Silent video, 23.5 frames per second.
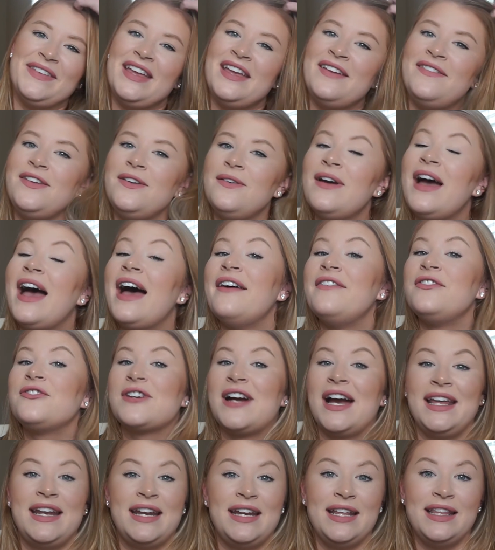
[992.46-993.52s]
if you have
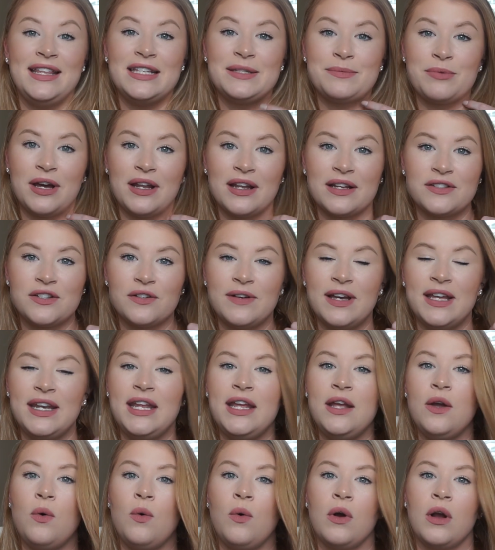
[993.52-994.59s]
tried any of these products
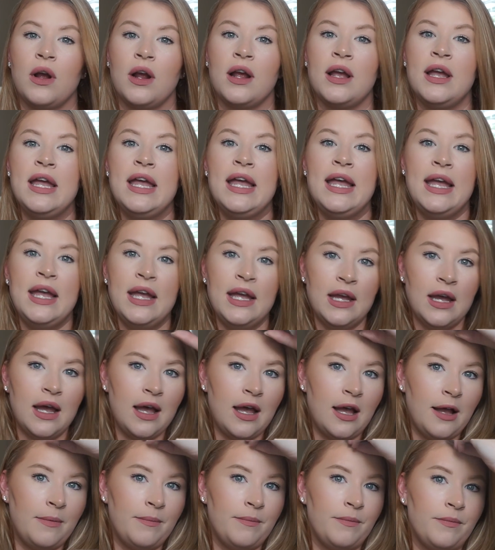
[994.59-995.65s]
already or
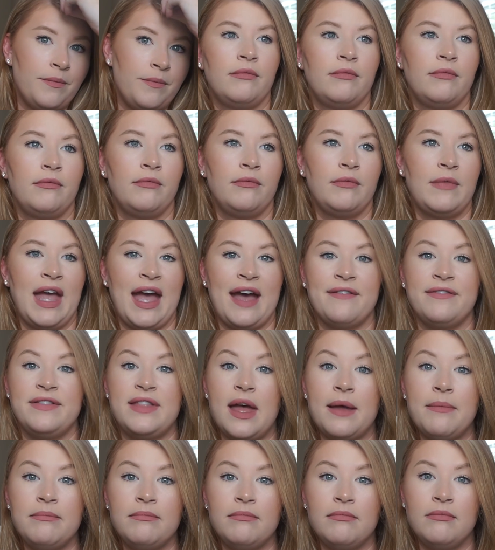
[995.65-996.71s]
have
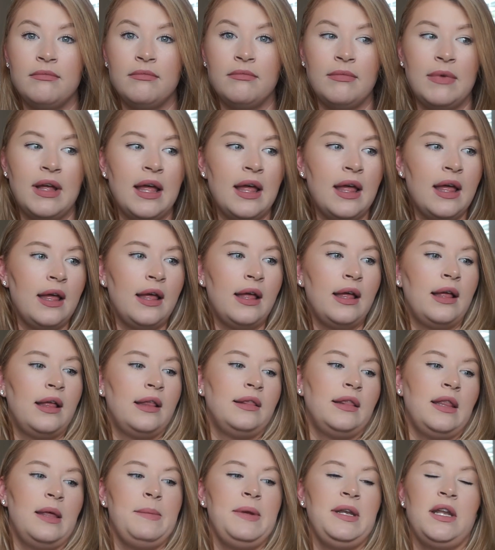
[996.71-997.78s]
them,
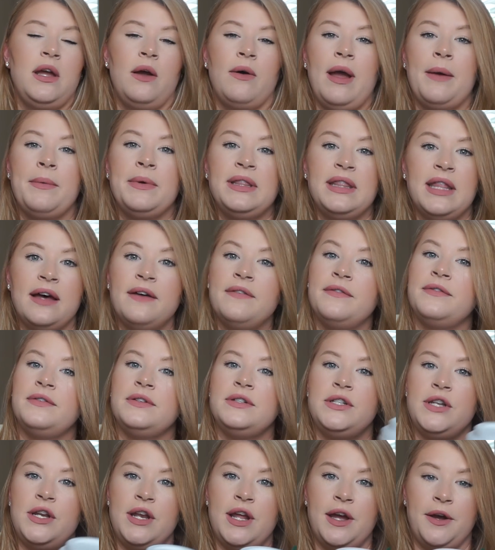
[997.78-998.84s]
let me know. I would love
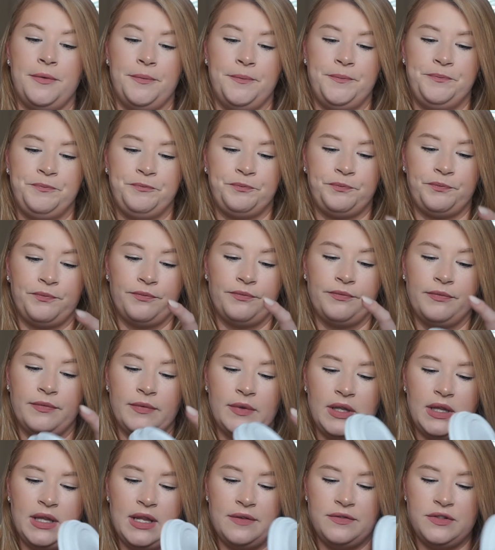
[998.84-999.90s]
to know.
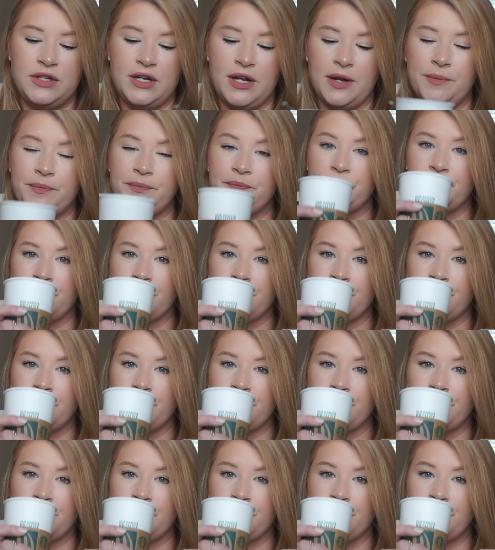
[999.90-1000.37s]
Love to know.